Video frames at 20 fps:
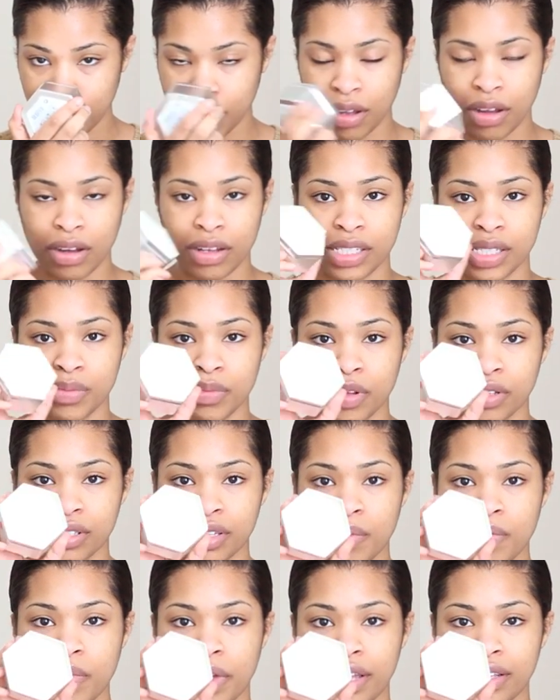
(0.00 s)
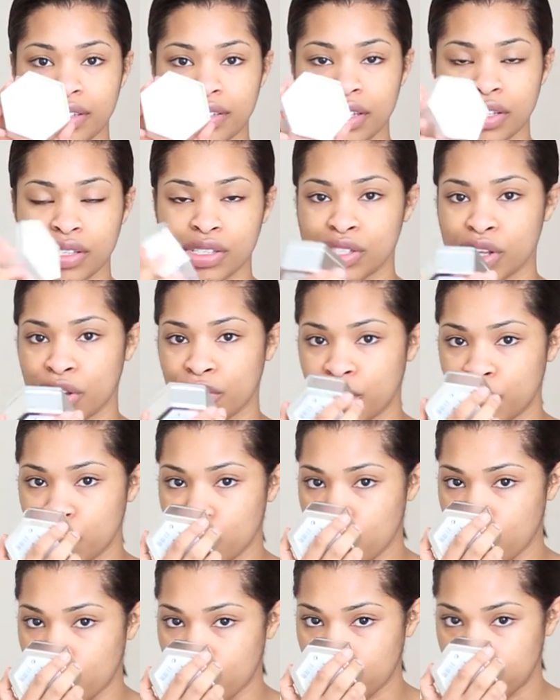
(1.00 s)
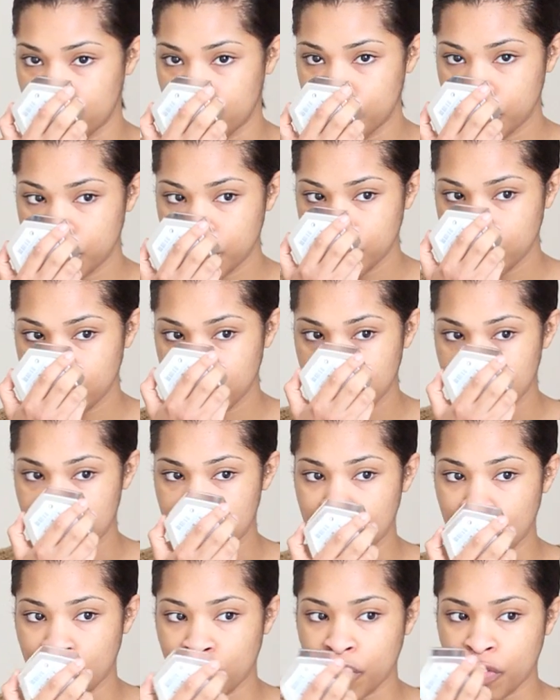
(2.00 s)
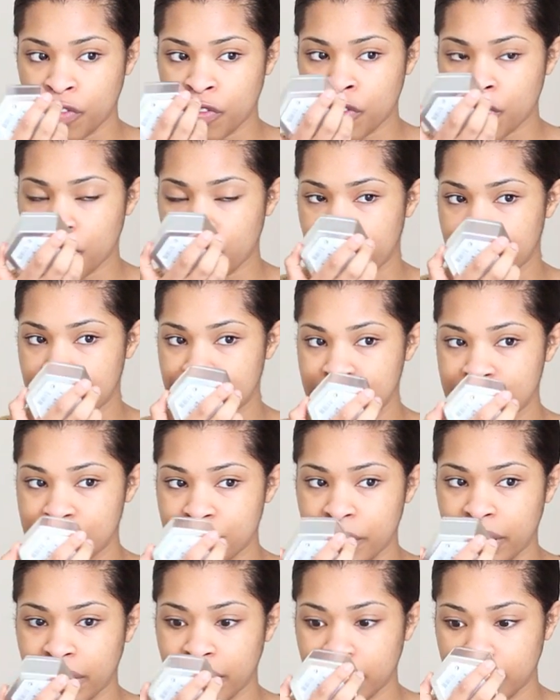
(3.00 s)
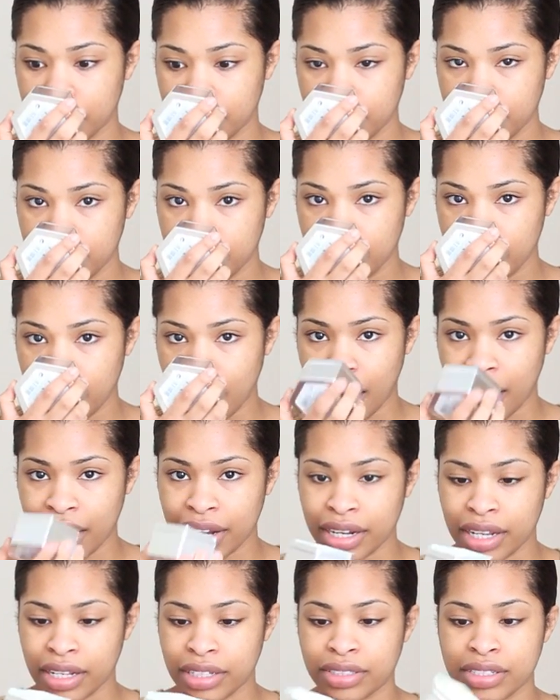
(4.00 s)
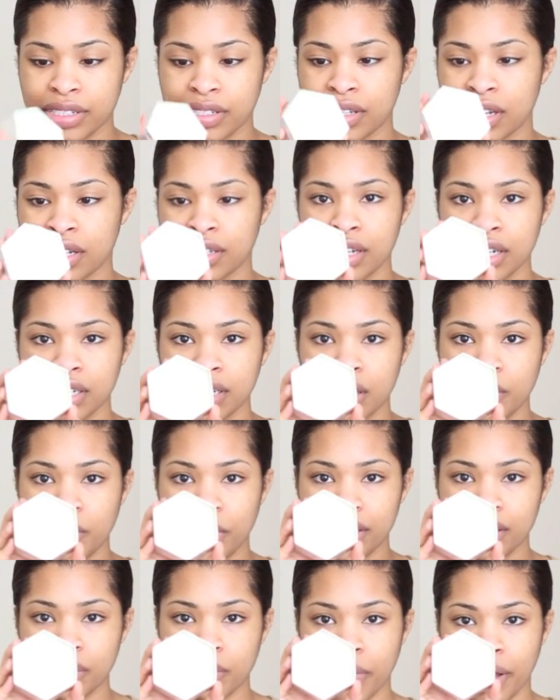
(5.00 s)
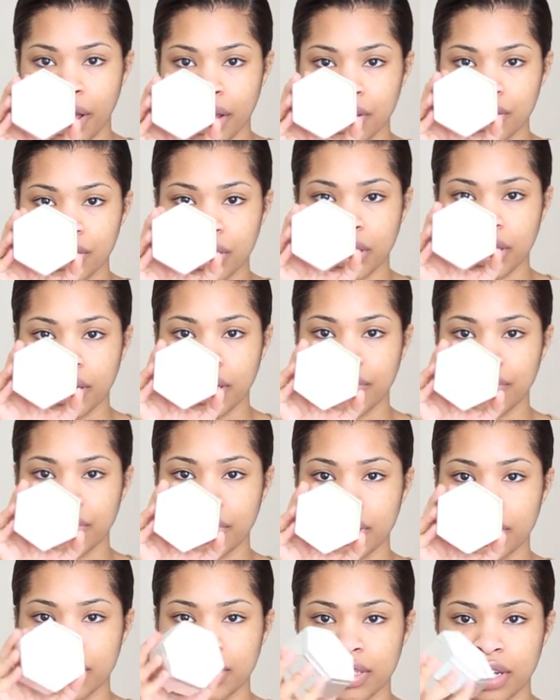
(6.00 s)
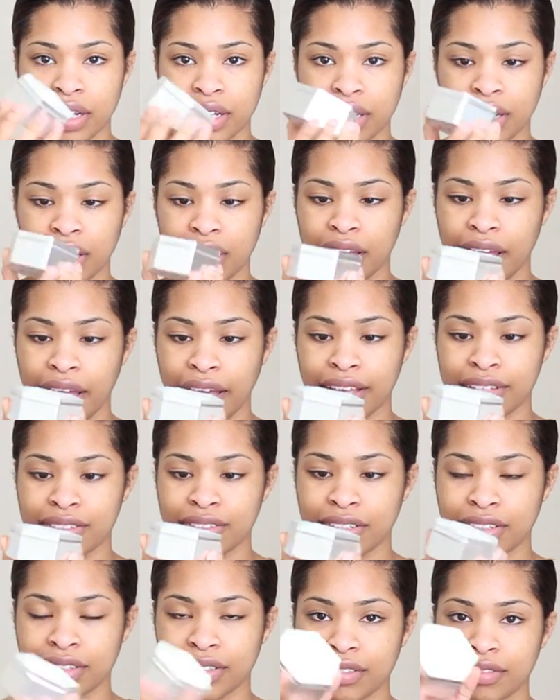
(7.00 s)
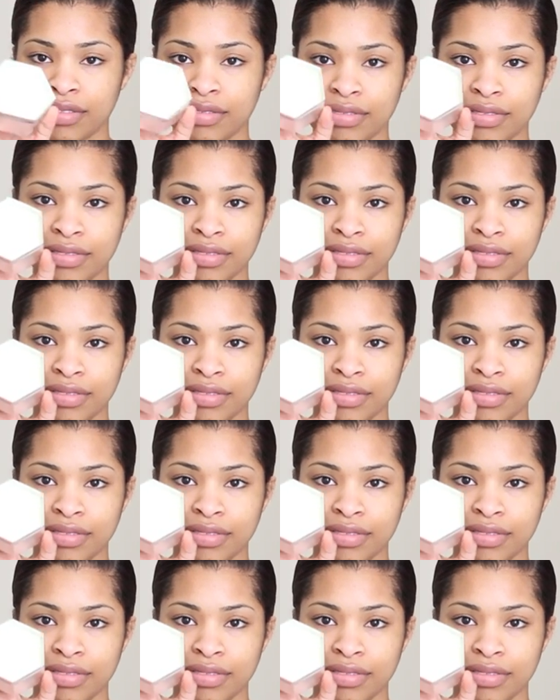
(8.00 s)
Oh, it smells amazing. So floral, so fresh smelling. And it's just such an amazing packaging. I love it. It's like a hexagon.